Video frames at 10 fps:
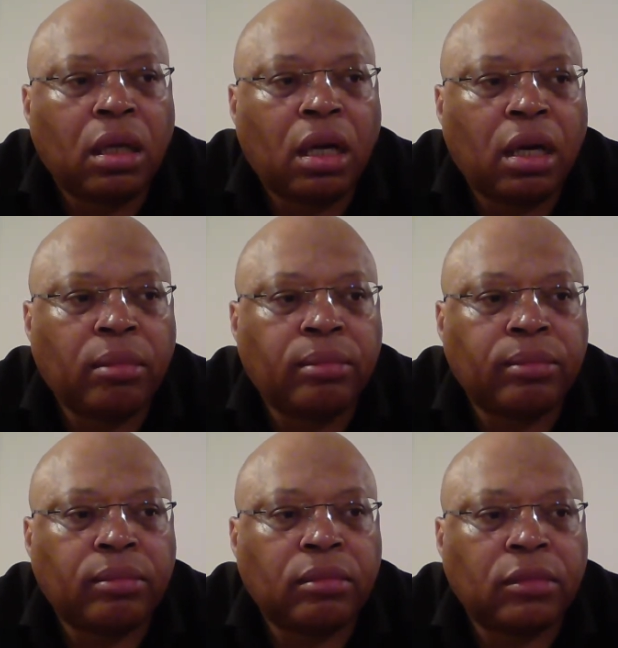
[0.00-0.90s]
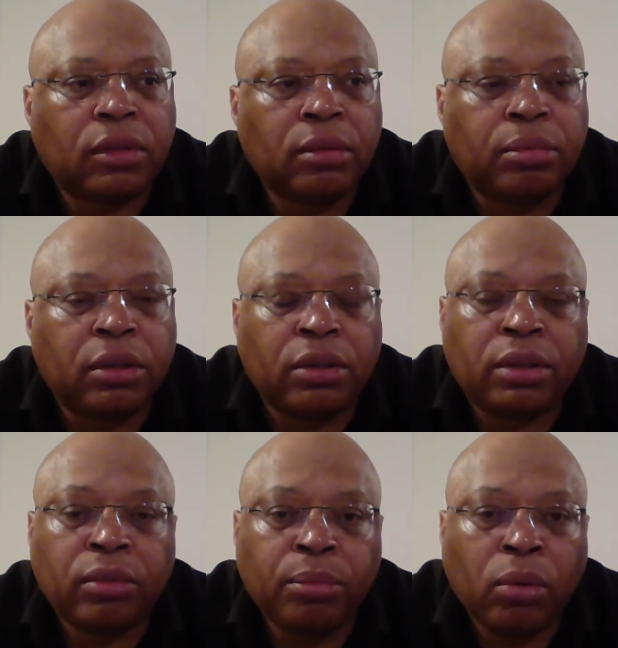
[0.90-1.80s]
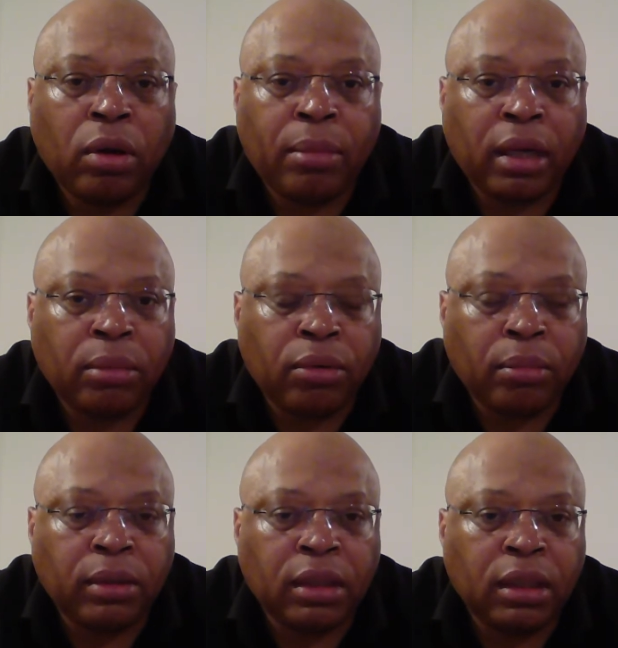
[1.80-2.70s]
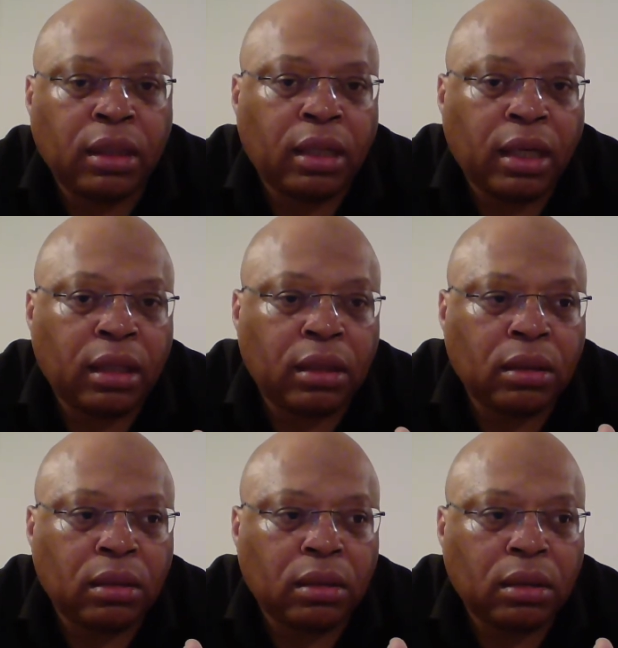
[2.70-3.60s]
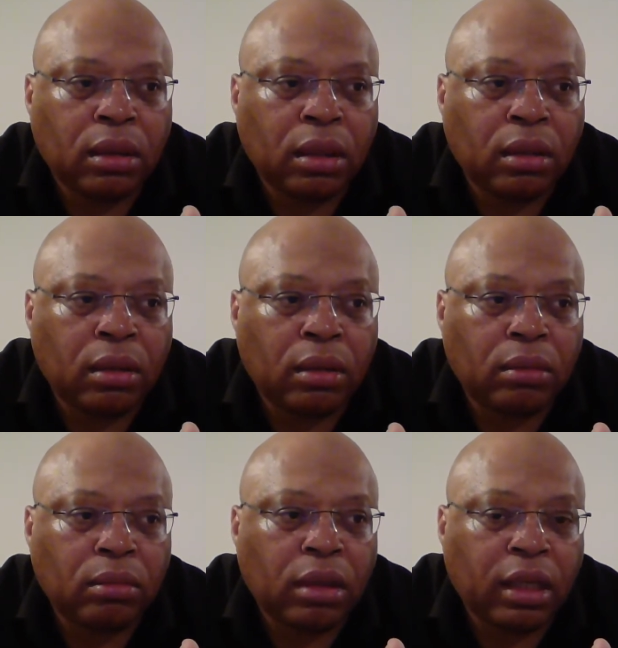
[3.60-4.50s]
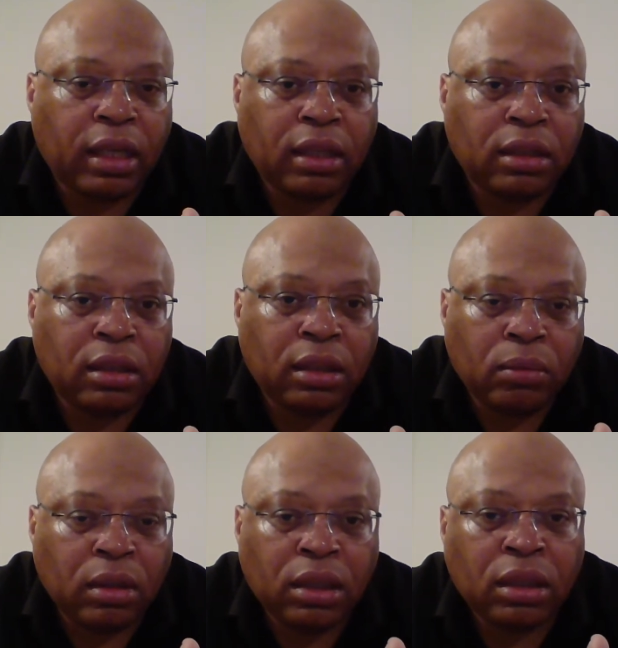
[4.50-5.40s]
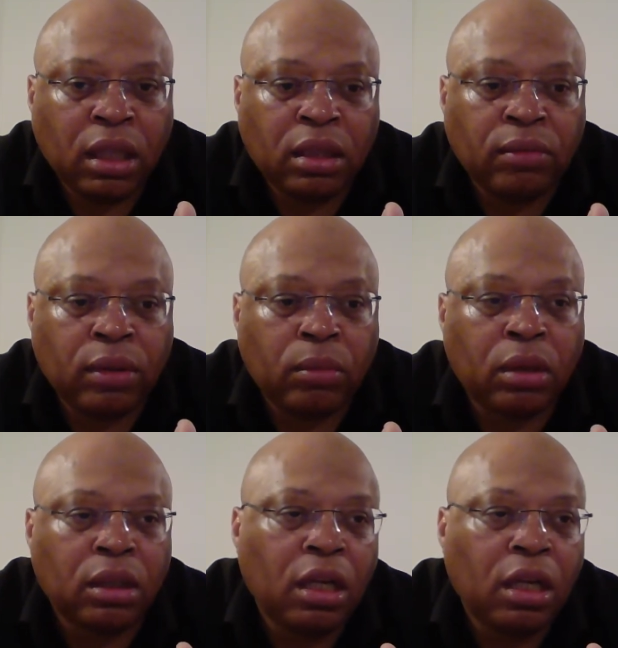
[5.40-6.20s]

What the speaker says: to produce a report about the property and I guess to see what the state of it was.